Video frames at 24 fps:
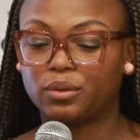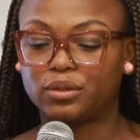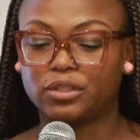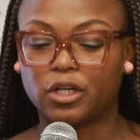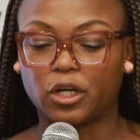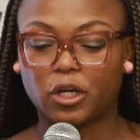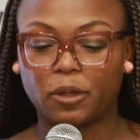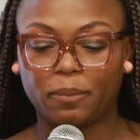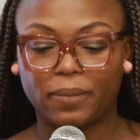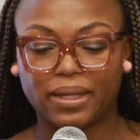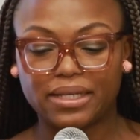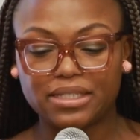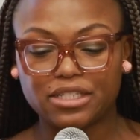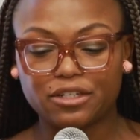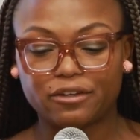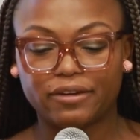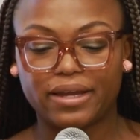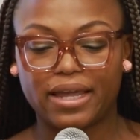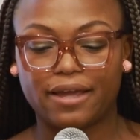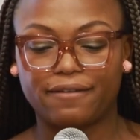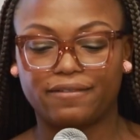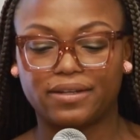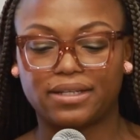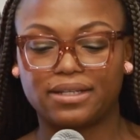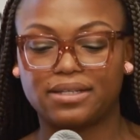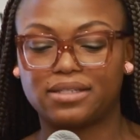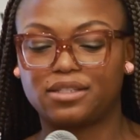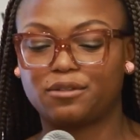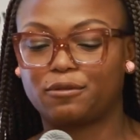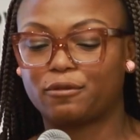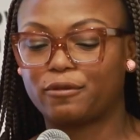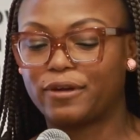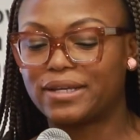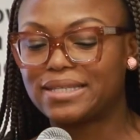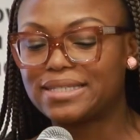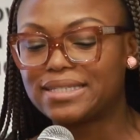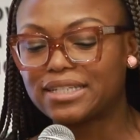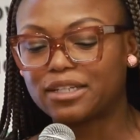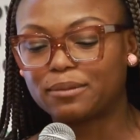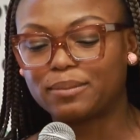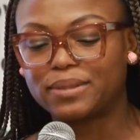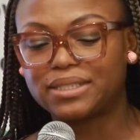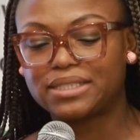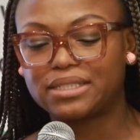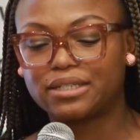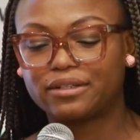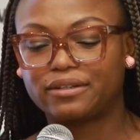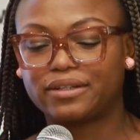documentary evidence, forensic
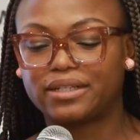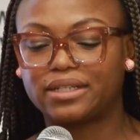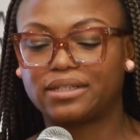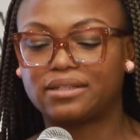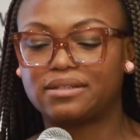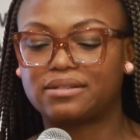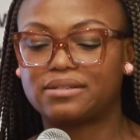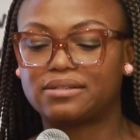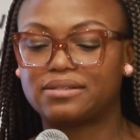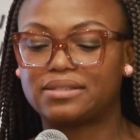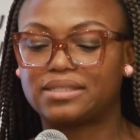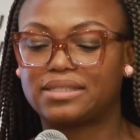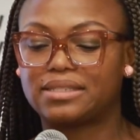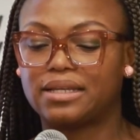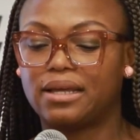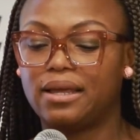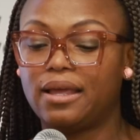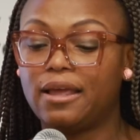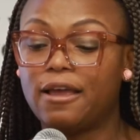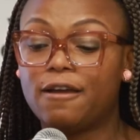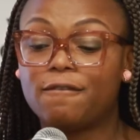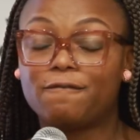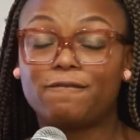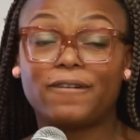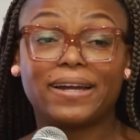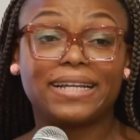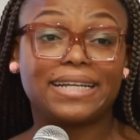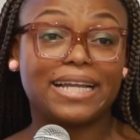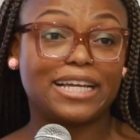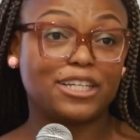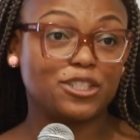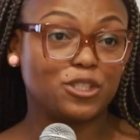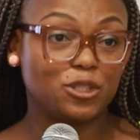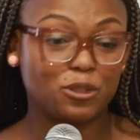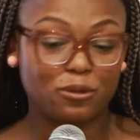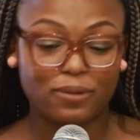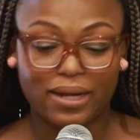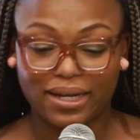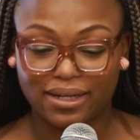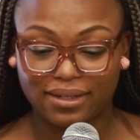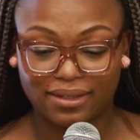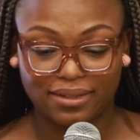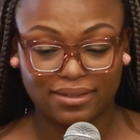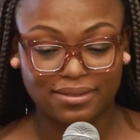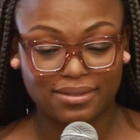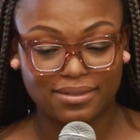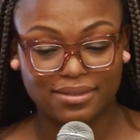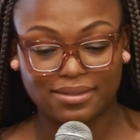materials, financial
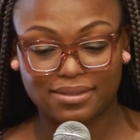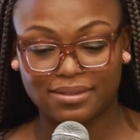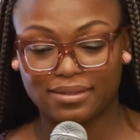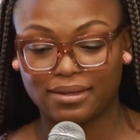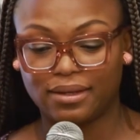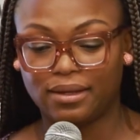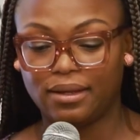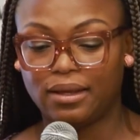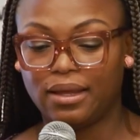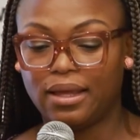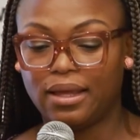records.